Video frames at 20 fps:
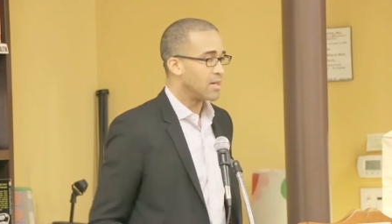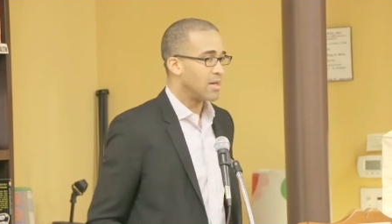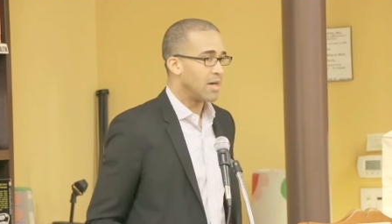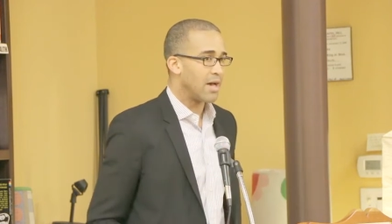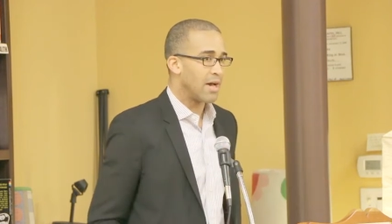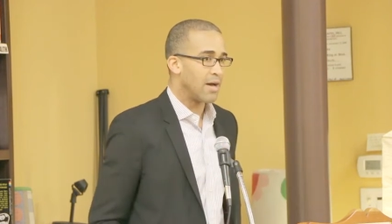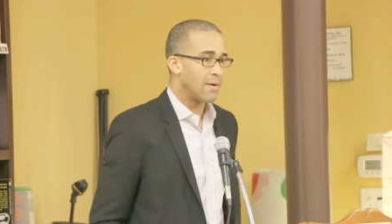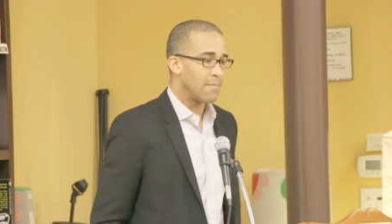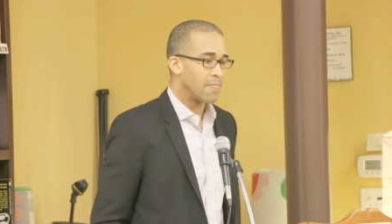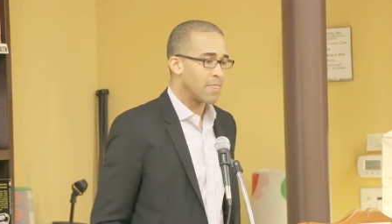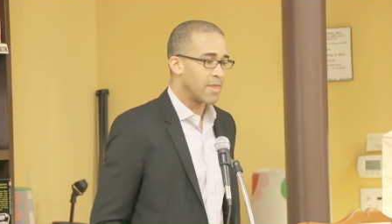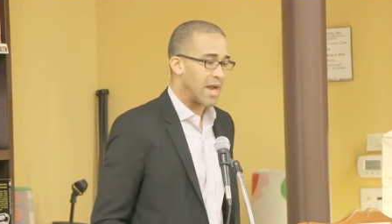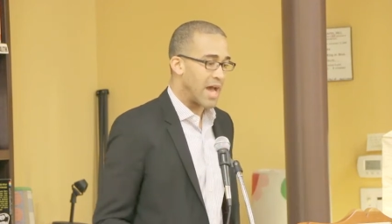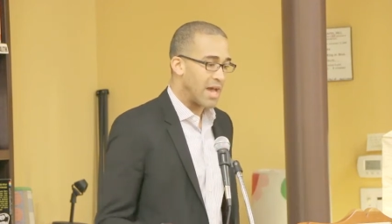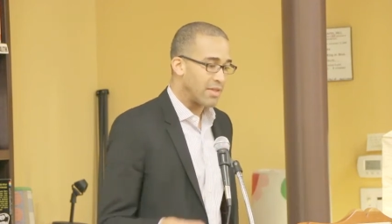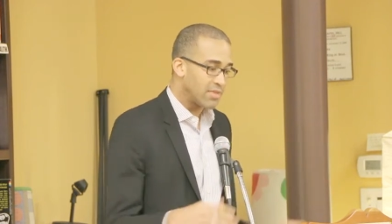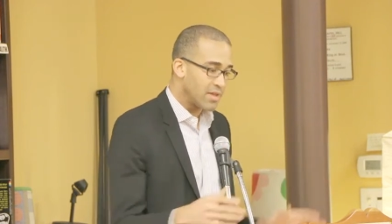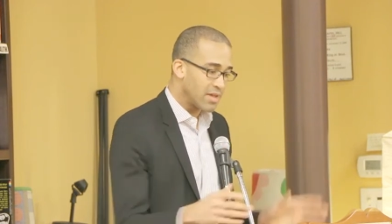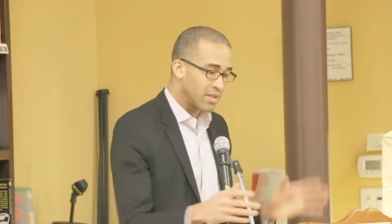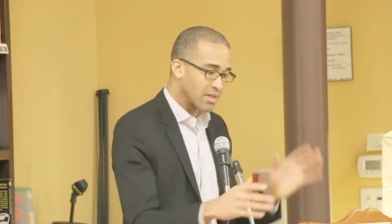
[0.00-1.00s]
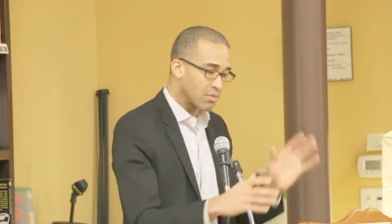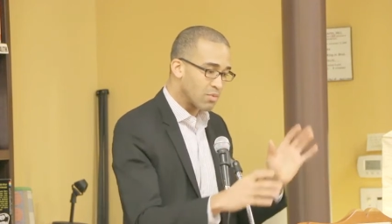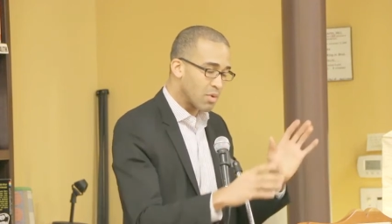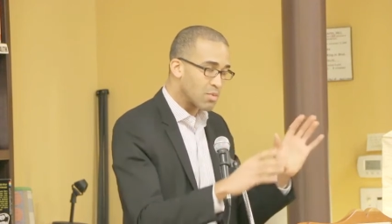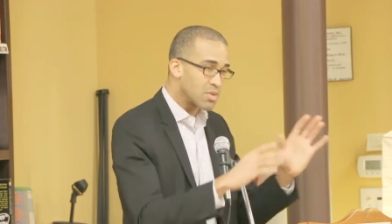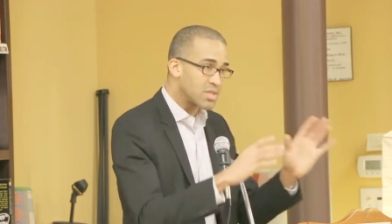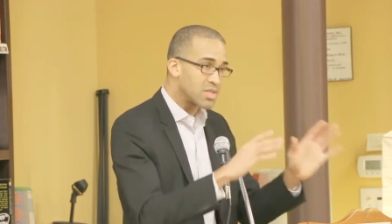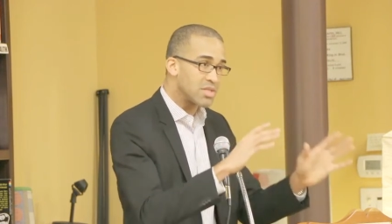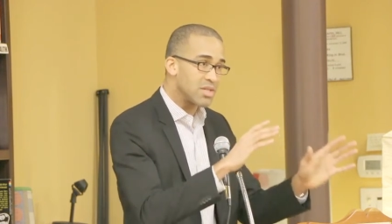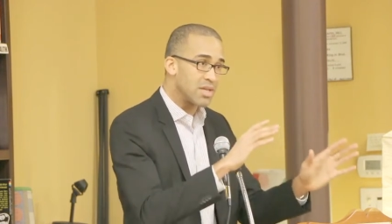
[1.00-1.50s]
And I think that
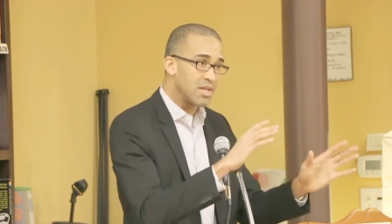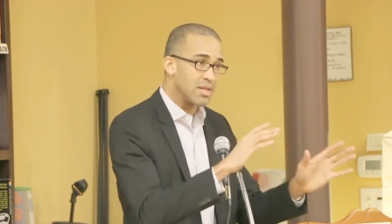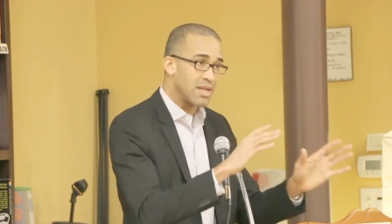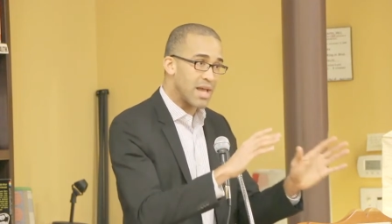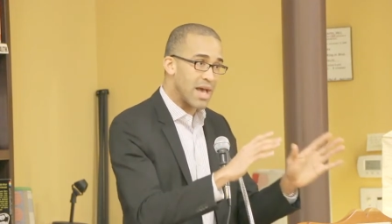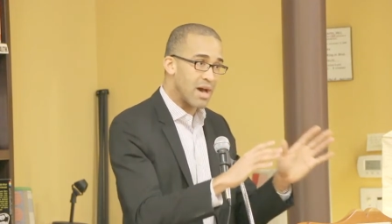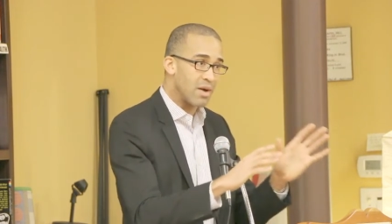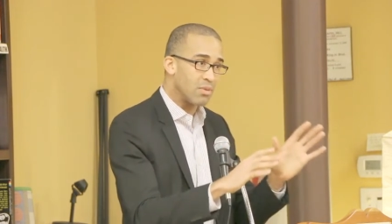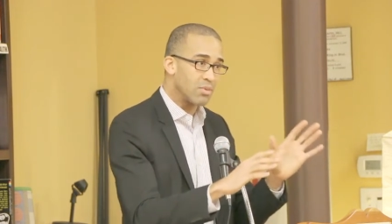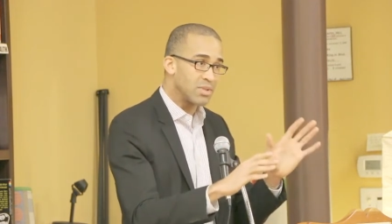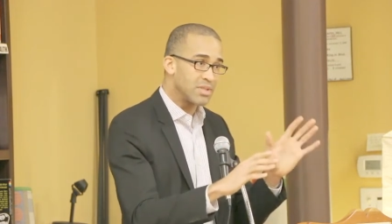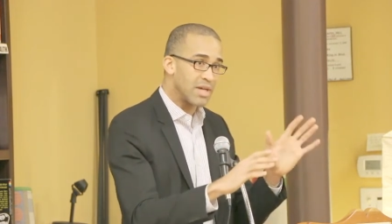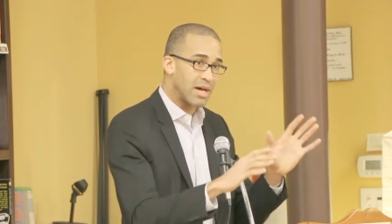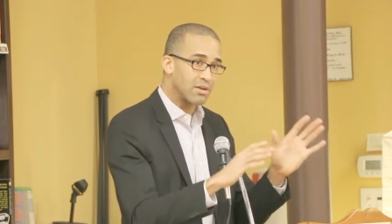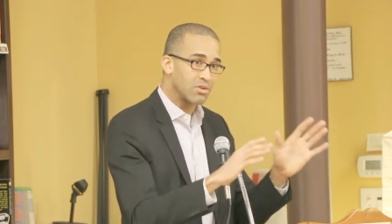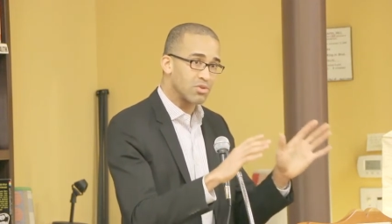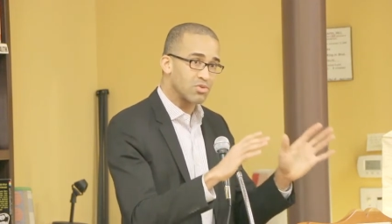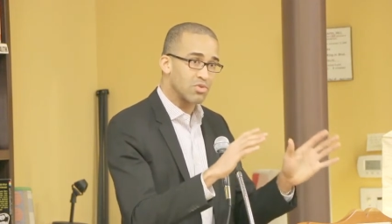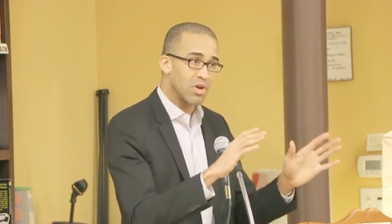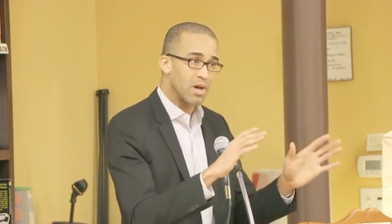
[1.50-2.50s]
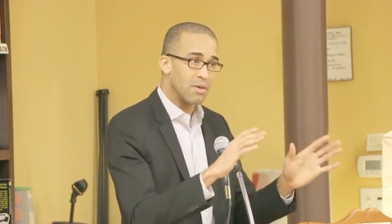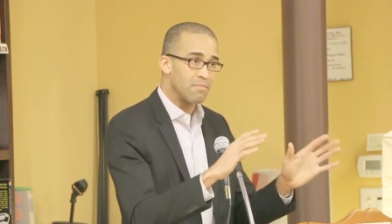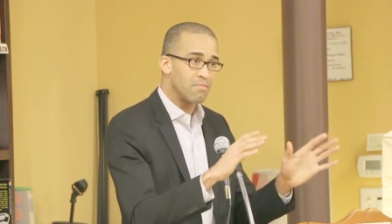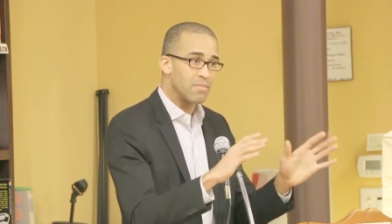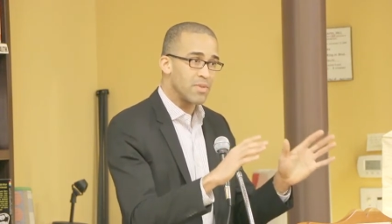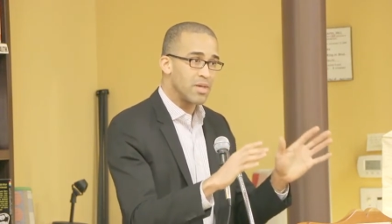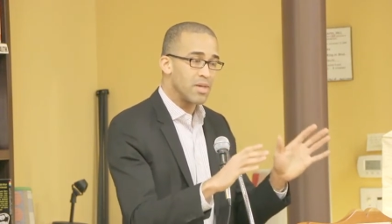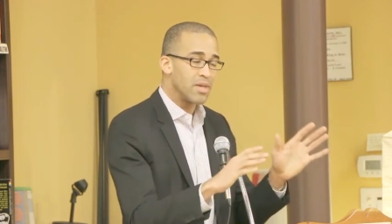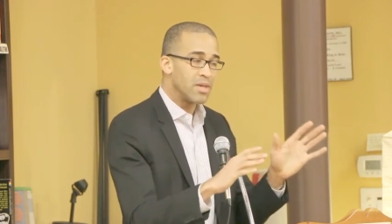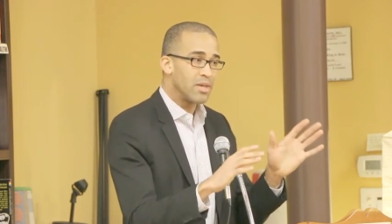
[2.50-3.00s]
what we're seeing now with Donald Trump
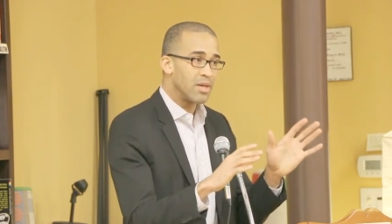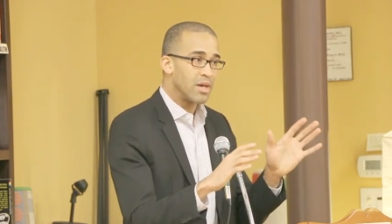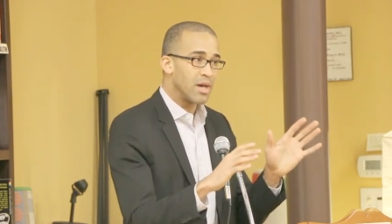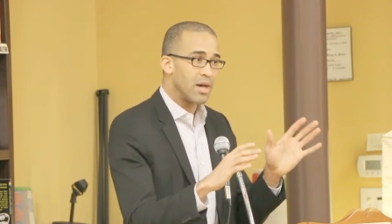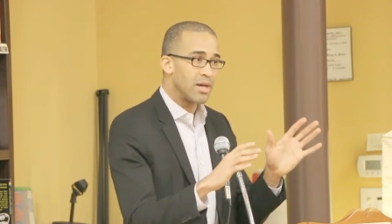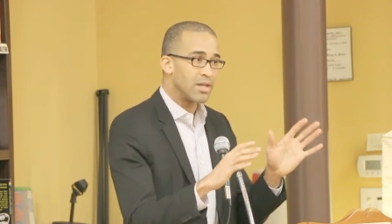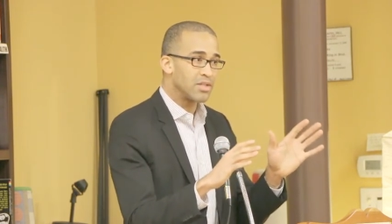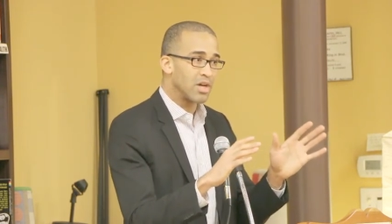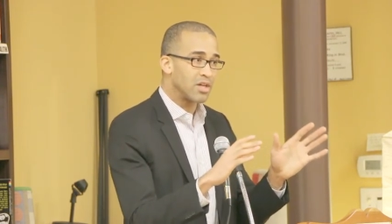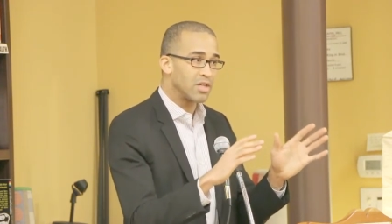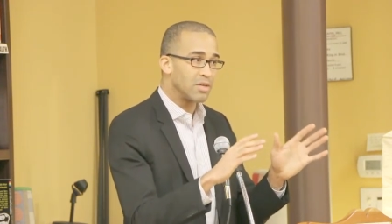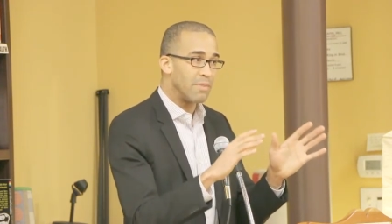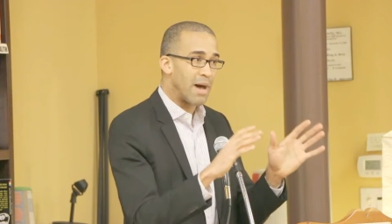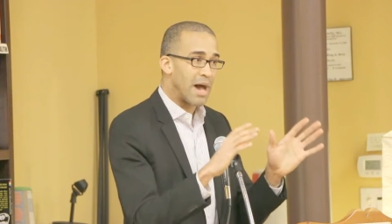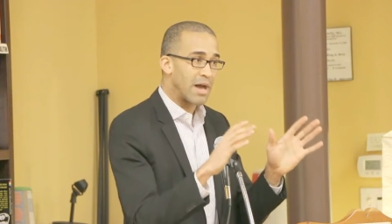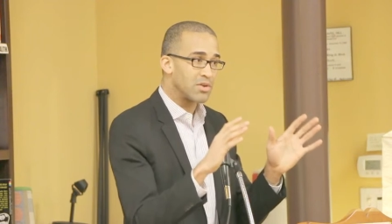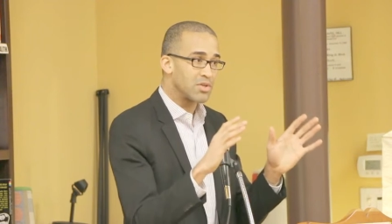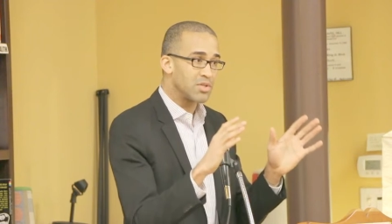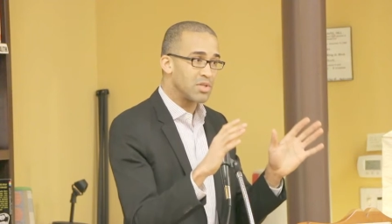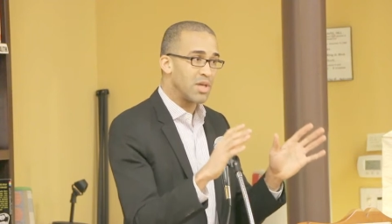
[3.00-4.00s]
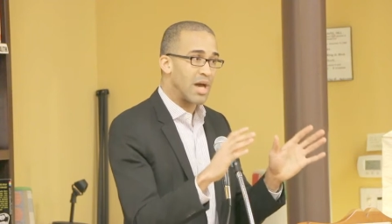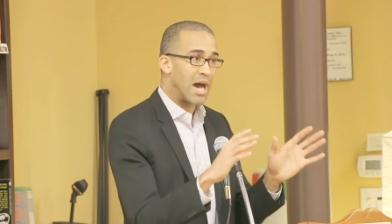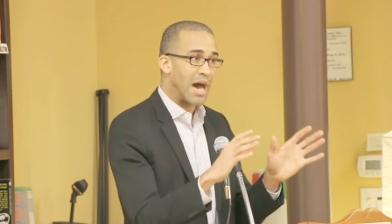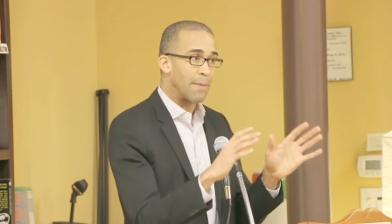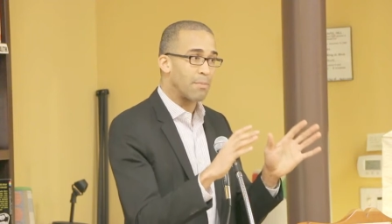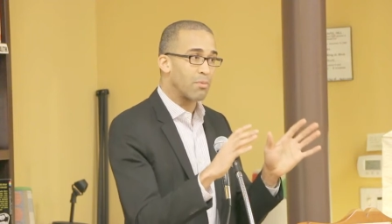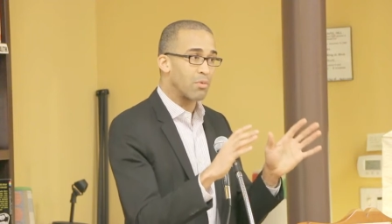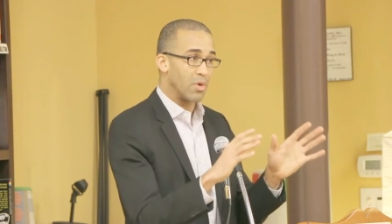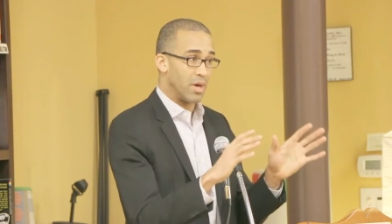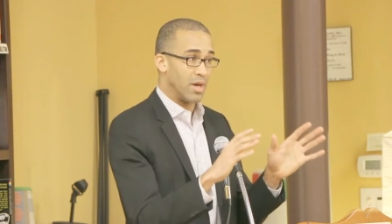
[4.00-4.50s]
is our democracy
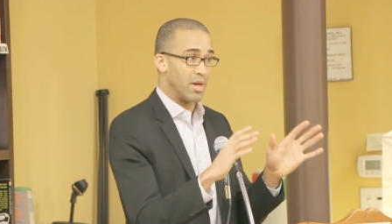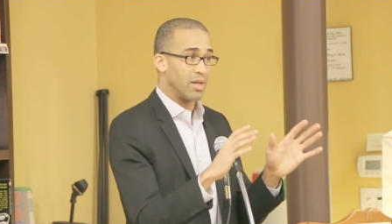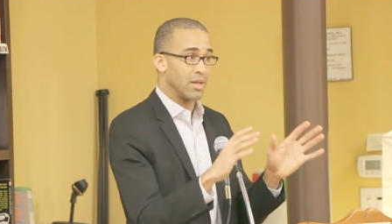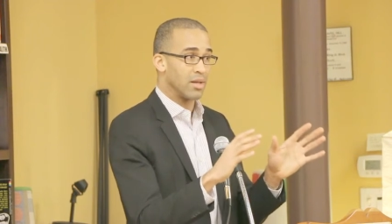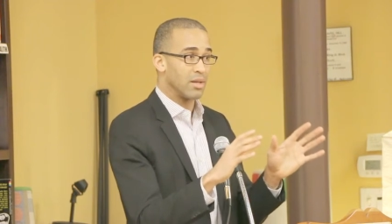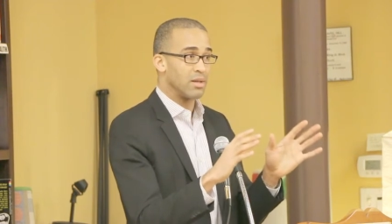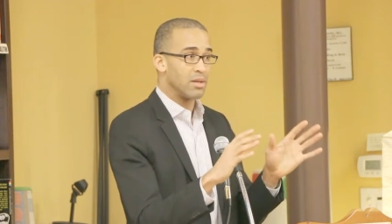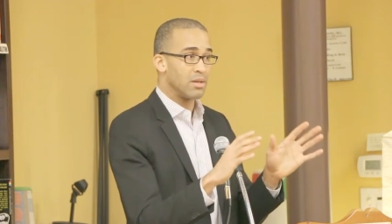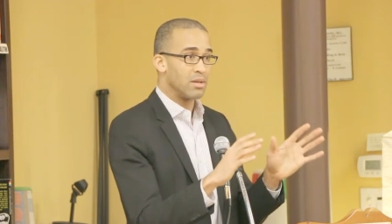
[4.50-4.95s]
operating,